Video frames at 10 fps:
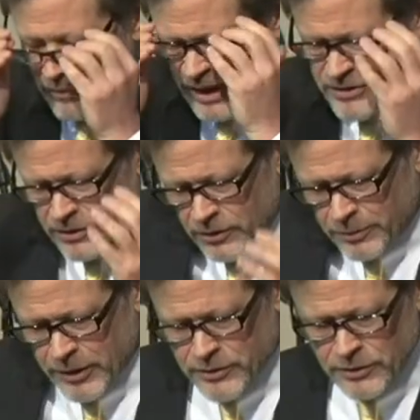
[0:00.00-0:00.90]
That's
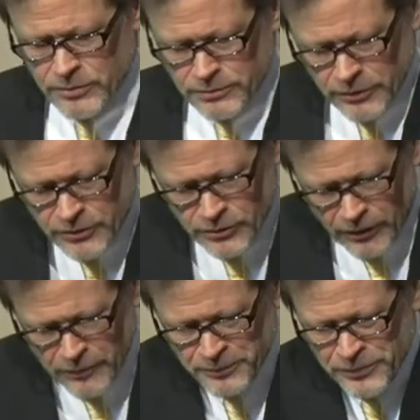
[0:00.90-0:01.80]
another message. Let's go
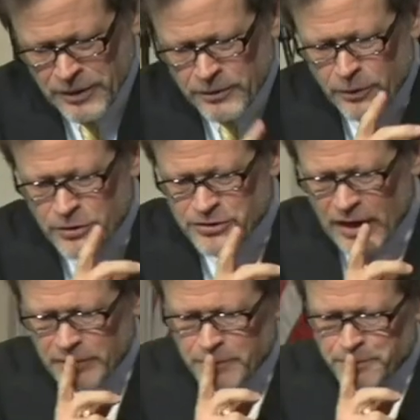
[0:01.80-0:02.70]
on. Verse
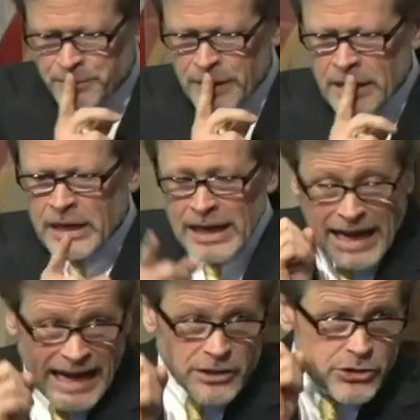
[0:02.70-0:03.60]
7.
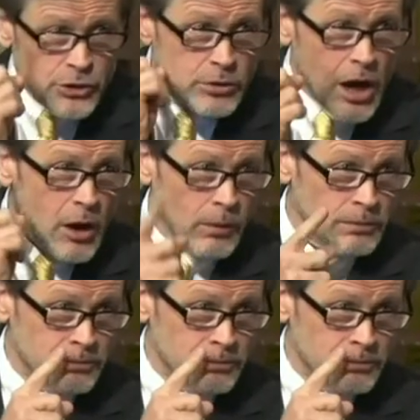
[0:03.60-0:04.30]
As you go,